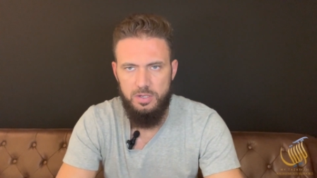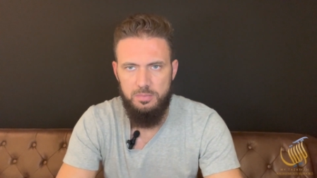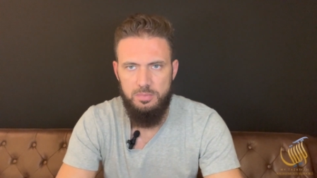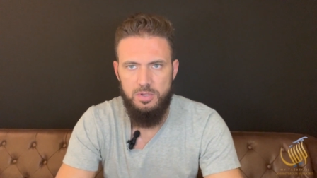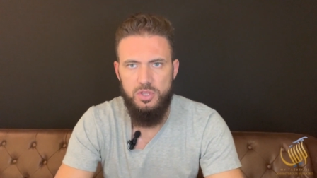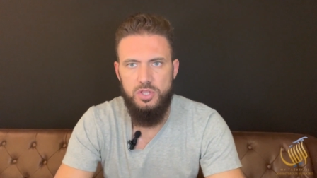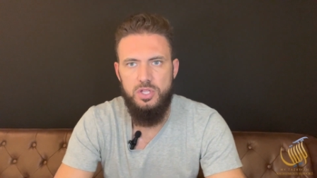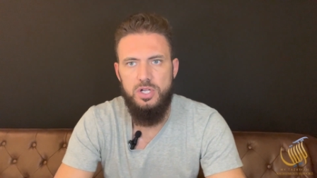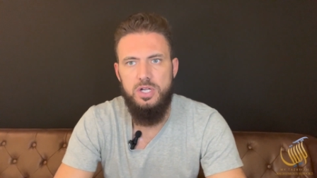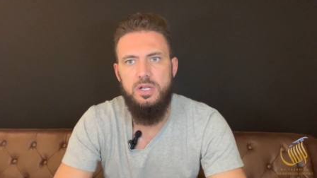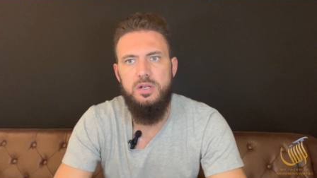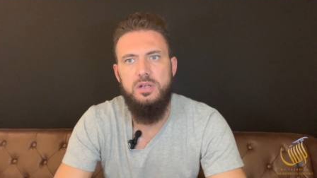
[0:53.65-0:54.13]

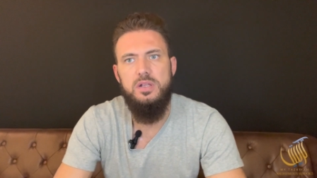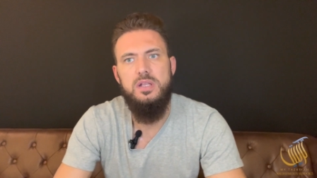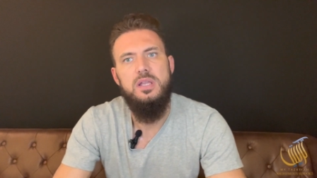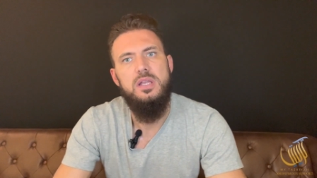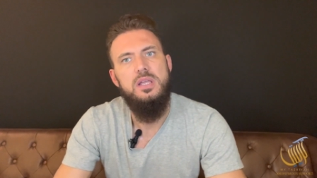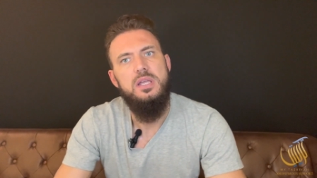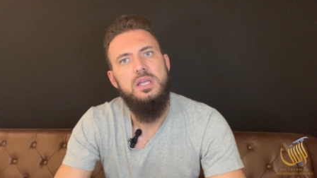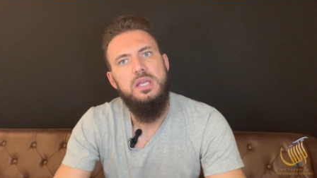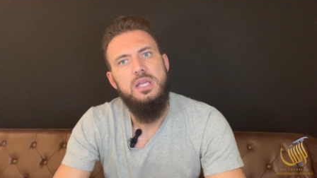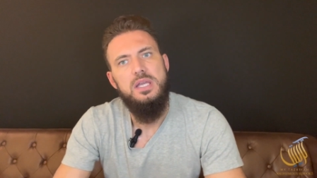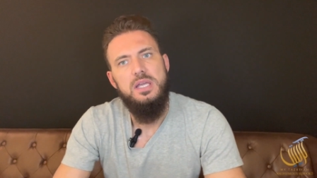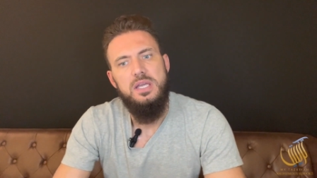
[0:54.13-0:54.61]
Ramadan,
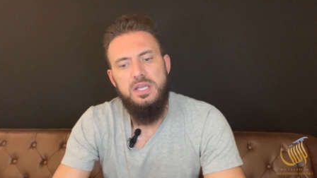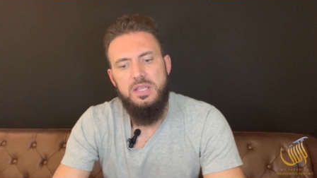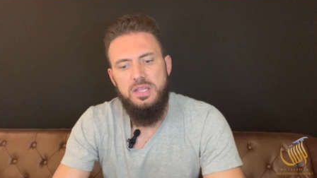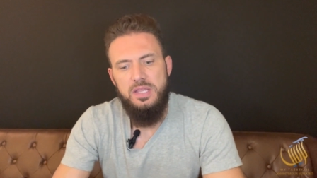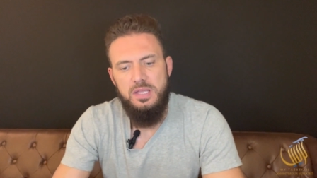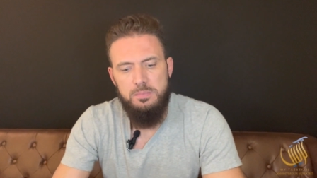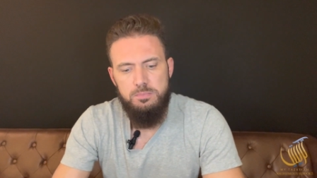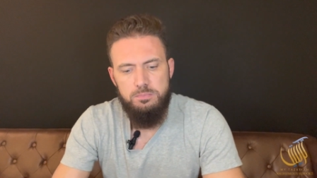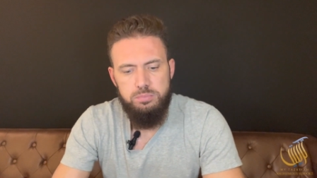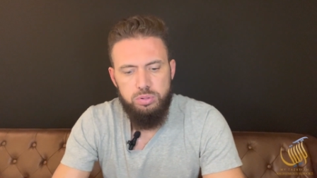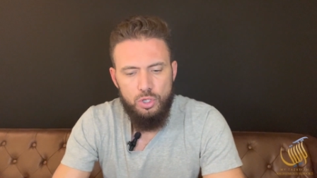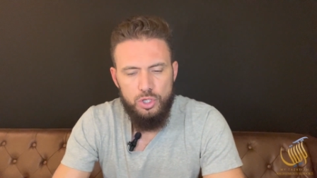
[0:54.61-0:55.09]

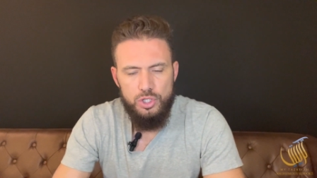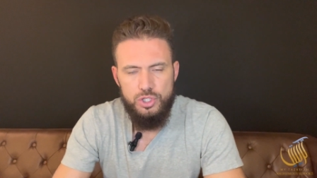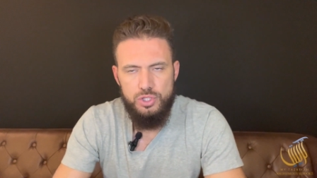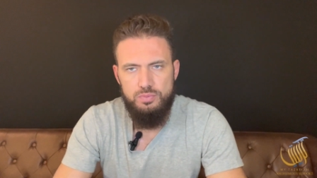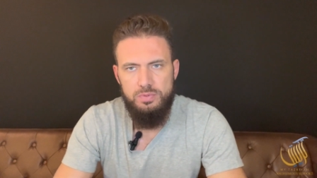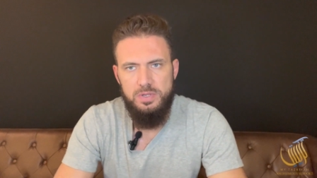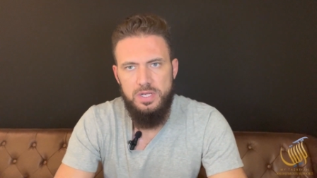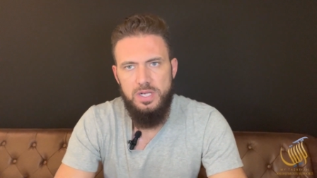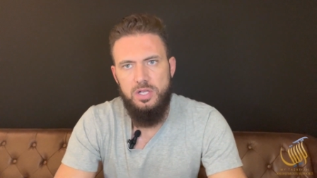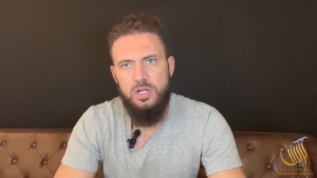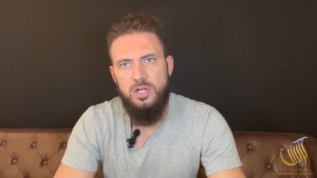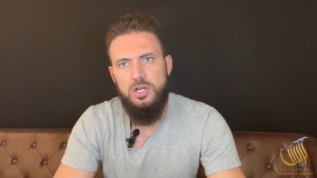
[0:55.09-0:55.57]
they
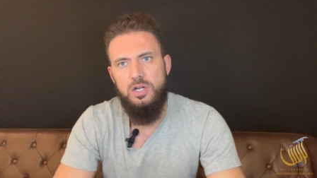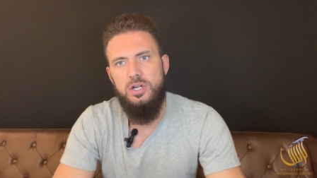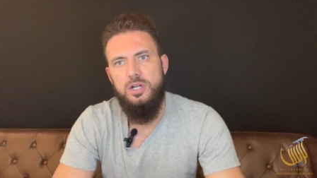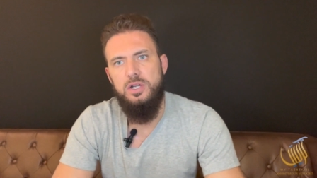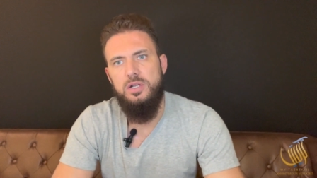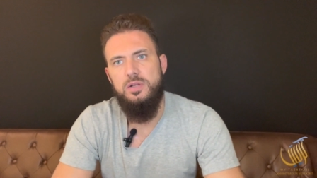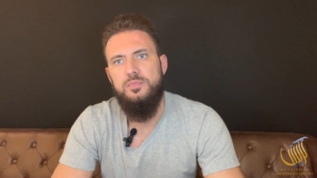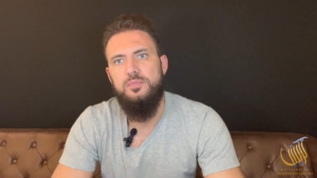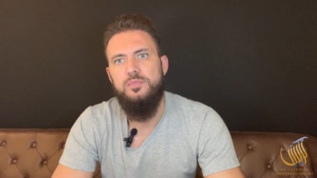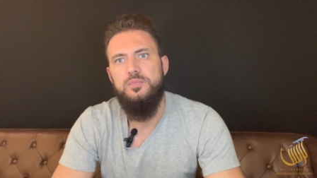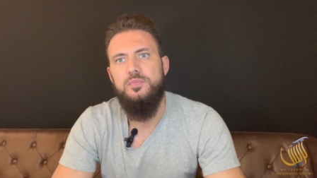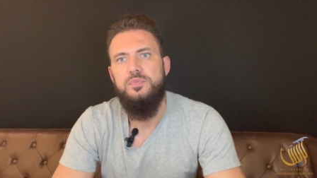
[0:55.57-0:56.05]
push really
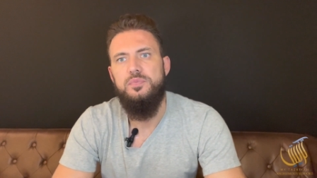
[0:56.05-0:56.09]
hard,